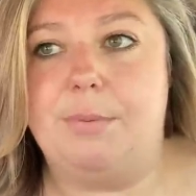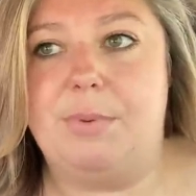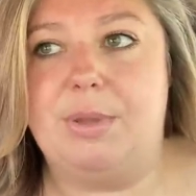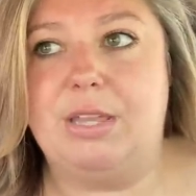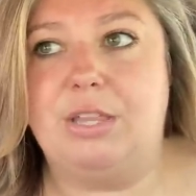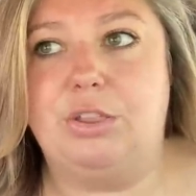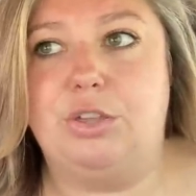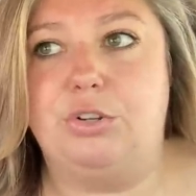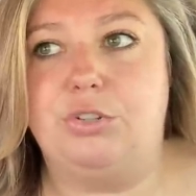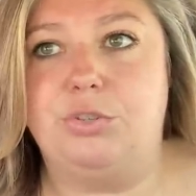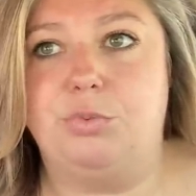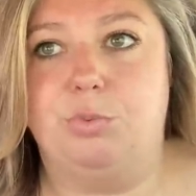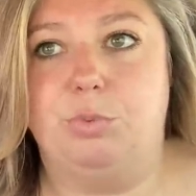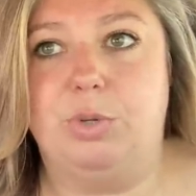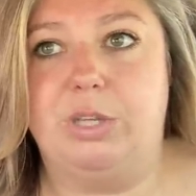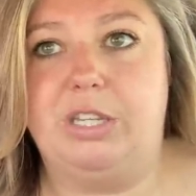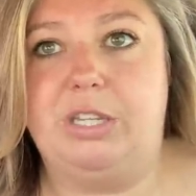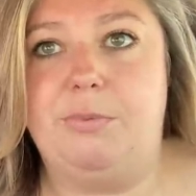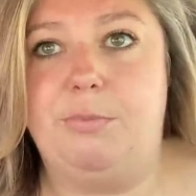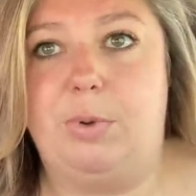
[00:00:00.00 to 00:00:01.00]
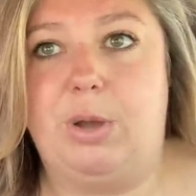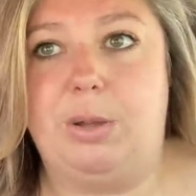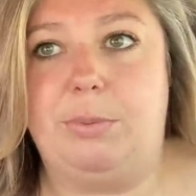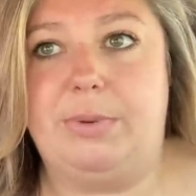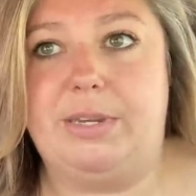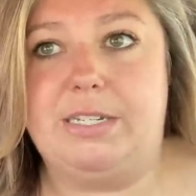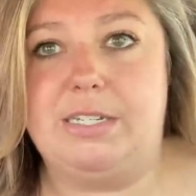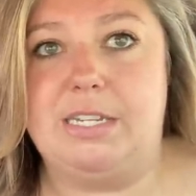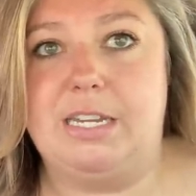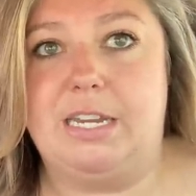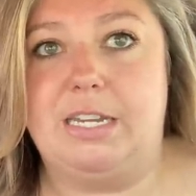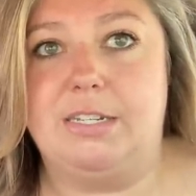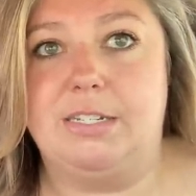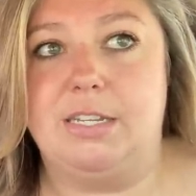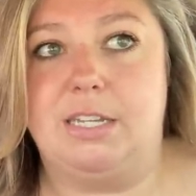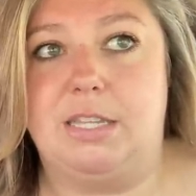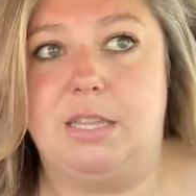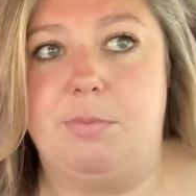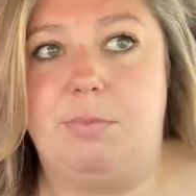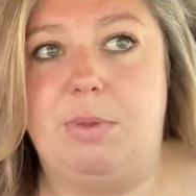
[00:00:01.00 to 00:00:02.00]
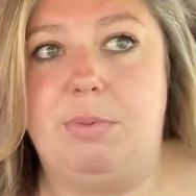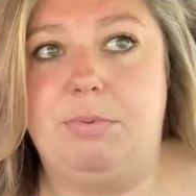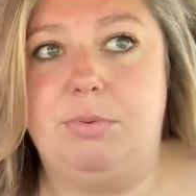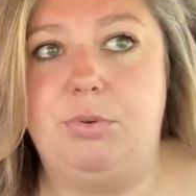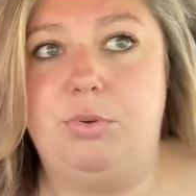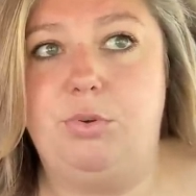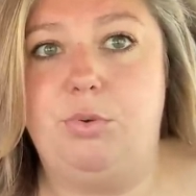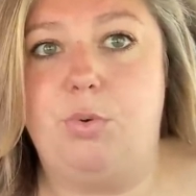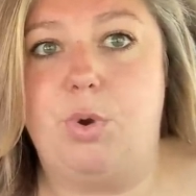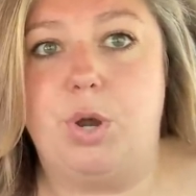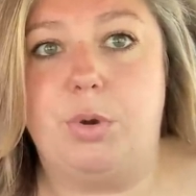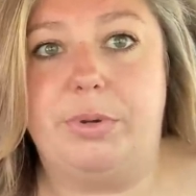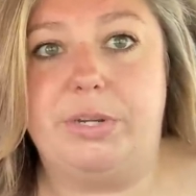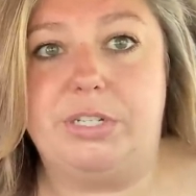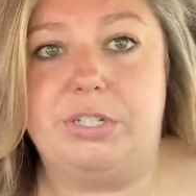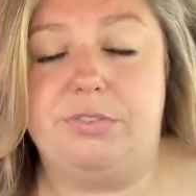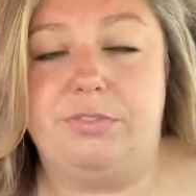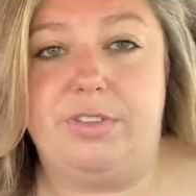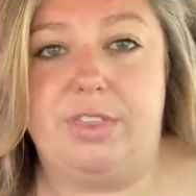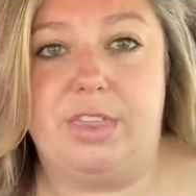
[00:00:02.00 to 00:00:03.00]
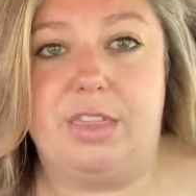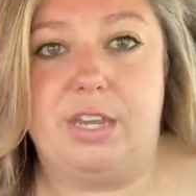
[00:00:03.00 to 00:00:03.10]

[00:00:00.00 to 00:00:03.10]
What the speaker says: It looked really well maintained. Like the people who OHV